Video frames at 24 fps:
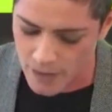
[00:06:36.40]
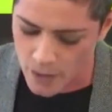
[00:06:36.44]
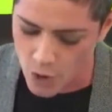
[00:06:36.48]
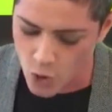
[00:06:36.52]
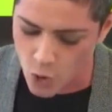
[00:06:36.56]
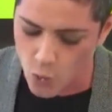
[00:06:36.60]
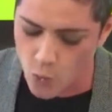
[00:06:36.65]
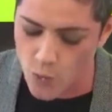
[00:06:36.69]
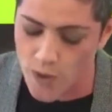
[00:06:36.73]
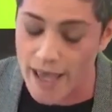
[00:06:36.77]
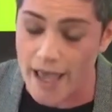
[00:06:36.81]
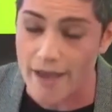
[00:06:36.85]

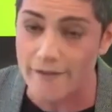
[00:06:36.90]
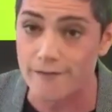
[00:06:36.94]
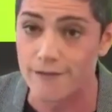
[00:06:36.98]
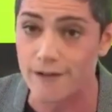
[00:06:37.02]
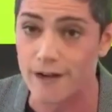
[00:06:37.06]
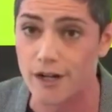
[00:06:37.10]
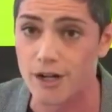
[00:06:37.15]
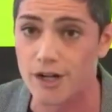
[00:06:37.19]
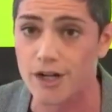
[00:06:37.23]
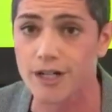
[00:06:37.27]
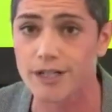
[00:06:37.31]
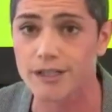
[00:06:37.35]
We have
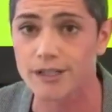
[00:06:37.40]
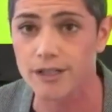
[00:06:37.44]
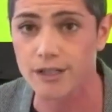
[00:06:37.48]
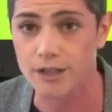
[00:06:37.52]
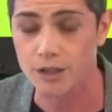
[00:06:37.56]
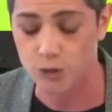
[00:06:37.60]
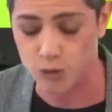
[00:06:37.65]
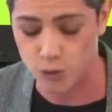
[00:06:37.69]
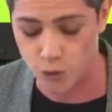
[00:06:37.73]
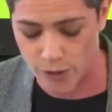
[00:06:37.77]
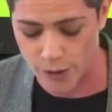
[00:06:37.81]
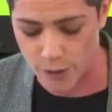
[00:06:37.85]
learned
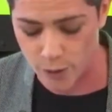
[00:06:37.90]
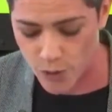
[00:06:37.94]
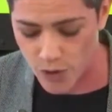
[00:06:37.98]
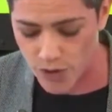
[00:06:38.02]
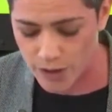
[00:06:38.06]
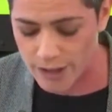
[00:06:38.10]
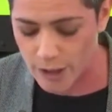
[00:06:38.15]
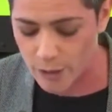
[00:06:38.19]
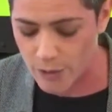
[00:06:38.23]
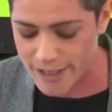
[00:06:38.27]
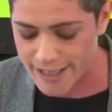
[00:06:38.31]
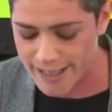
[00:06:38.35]
to
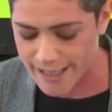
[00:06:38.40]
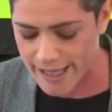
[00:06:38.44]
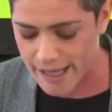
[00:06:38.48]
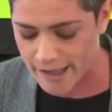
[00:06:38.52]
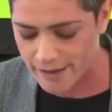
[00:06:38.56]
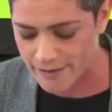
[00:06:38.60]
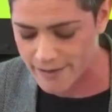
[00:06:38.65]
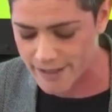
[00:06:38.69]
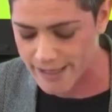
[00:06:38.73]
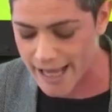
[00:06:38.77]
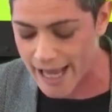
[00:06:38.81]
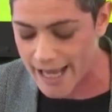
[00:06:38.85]
reward
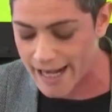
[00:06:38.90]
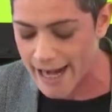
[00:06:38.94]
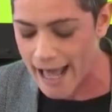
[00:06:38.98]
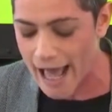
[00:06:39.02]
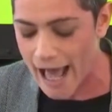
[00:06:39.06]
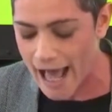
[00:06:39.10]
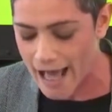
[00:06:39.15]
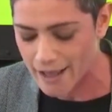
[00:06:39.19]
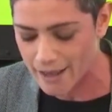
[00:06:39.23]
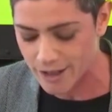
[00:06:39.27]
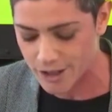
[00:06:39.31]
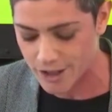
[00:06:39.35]
ourselves and
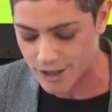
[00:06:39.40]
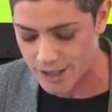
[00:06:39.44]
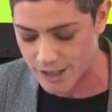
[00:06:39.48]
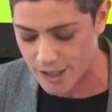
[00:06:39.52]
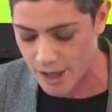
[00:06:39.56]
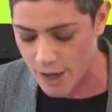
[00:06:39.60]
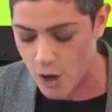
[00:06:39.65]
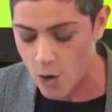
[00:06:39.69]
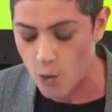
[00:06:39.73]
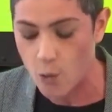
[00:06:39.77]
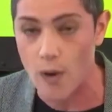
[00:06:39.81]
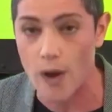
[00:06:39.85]
others
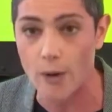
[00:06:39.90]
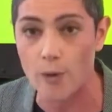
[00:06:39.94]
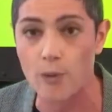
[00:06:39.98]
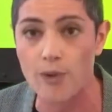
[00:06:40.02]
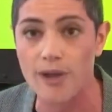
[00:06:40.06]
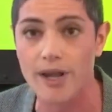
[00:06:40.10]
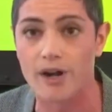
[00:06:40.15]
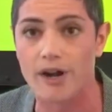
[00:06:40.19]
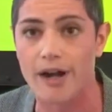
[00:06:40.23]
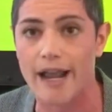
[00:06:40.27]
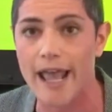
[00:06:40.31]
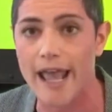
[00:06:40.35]
when
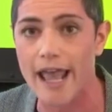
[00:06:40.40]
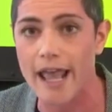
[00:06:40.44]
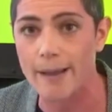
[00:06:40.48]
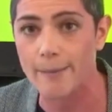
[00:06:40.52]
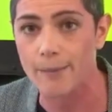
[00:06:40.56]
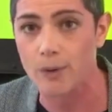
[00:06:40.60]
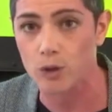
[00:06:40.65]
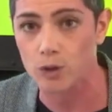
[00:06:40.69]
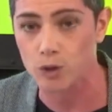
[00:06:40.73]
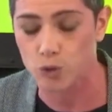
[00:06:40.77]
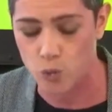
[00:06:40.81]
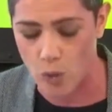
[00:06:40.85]
we are
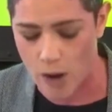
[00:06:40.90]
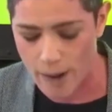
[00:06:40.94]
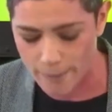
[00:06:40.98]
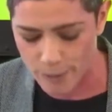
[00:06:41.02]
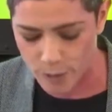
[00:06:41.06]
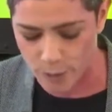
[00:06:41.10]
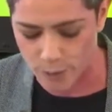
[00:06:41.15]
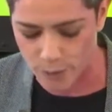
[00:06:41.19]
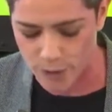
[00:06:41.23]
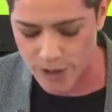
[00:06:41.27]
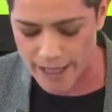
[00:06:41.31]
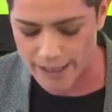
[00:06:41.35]
able to
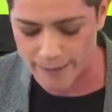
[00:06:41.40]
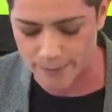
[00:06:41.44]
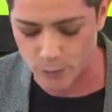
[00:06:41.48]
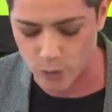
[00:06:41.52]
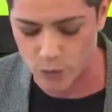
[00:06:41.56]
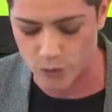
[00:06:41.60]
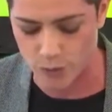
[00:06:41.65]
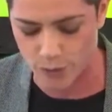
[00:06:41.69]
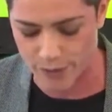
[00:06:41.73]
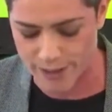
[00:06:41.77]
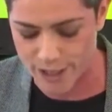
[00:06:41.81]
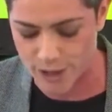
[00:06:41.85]
appropriate
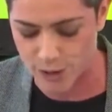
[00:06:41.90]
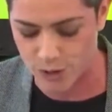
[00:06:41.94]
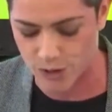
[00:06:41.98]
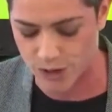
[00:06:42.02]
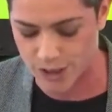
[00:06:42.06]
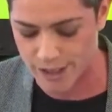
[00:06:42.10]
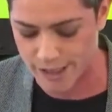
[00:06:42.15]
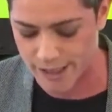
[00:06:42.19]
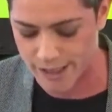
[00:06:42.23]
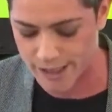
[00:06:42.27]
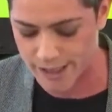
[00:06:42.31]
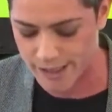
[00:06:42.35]
more
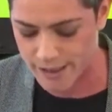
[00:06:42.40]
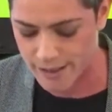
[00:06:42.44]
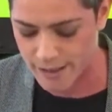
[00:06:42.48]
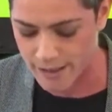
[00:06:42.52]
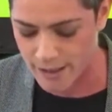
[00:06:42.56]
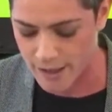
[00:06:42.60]
resources.